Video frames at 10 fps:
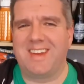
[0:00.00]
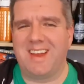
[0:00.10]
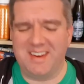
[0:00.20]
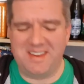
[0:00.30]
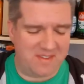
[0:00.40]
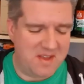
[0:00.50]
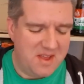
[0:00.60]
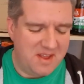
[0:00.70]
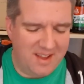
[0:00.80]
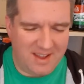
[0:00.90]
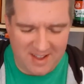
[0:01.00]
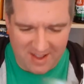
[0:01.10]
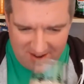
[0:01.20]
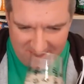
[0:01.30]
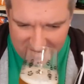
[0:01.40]
Kind of,
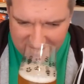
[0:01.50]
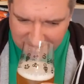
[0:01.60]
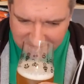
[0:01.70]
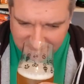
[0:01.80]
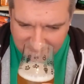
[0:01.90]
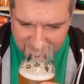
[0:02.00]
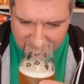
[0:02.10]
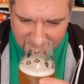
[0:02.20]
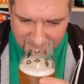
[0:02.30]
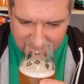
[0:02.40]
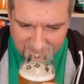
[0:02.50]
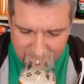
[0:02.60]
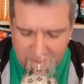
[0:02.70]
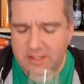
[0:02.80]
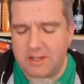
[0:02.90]
yeah.
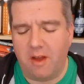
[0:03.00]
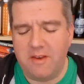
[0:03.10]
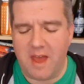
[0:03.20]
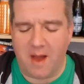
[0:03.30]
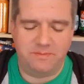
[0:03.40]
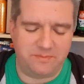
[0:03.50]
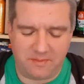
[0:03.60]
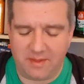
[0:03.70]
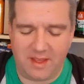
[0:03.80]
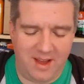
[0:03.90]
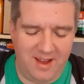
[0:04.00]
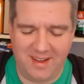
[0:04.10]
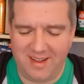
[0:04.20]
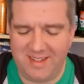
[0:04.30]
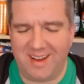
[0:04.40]
But it's gone now.
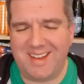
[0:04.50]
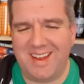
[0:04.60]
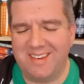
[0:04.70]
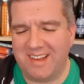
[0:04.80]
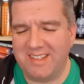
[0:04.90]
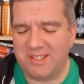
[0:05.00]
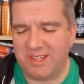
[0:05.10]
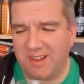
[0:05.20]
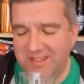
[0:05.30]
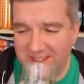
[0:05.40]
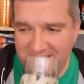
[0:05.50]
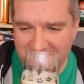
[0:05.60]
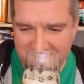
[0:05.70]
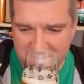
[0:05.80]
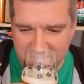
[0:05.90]
That kind of like salty,
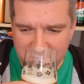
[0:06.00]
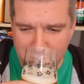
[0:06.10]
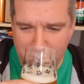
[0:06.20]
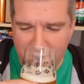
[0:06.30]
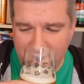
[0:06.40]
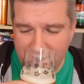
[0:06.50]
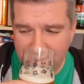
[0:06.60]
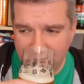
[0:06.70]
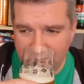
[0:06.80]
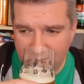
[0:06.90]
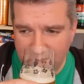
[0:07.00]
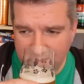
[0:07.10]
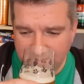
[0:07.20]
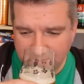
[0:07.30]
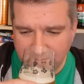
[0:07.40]
briny thing going
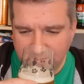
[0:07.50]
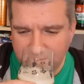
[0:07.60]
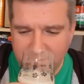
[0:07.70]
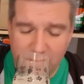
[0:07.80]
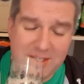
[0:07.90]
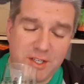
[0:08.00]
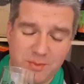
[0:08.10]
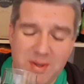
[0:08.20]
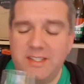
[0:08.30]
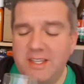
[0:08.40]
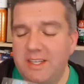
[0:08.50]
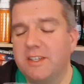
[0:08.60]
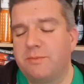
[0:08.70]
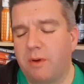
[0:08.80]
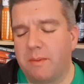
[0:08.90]
on. Which it
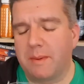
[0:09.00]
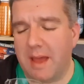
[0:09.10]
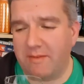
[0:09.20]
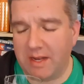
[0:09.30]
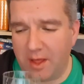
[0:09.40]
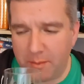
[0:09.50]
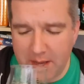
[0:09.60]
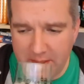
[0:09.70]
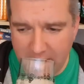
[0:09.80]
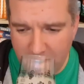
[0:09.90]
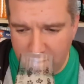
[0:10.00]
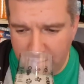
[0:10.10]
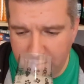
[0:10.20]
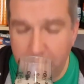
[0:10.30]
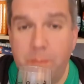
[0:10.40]
does probably have a little bit of that
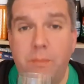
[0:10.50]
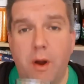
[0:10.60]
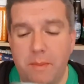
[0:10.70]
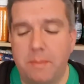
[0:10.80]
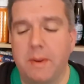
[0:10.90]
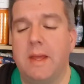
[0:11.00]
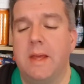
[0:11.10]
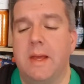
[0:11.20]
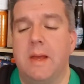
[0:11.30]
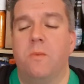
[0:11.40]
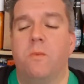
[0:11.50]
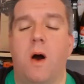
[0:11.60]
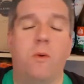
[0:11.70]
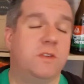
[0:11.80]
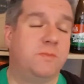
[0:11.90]
going on, but probably
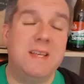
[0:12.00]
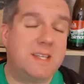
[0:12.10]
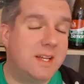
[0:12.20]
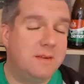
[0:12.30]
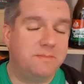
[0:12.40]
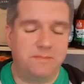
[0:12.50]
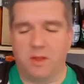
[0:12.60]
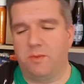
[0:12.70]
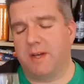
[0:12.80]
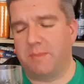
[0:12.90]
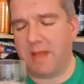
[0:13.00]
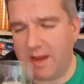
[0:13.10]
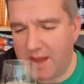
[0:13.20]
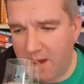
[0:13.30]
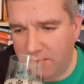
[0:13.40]
what I was missing, which I'm
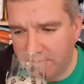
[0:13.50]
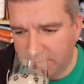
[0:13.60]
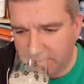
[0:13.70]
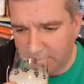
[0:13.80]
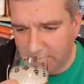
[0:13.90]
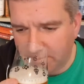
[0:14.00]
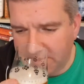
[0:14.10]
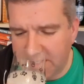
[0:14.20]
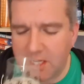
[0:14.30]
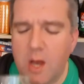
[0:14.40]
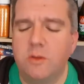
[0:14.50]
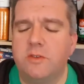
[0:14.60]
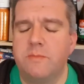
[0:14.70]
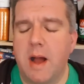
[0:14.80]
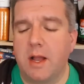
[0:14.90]
getting now, is
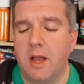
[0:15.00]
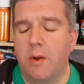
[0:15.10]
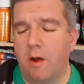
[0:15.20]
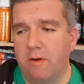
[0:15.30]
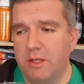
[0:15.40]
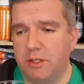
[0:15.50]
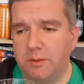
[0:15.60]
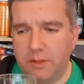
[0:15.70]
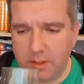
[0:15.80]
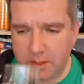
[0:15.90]
loads of mango and orange.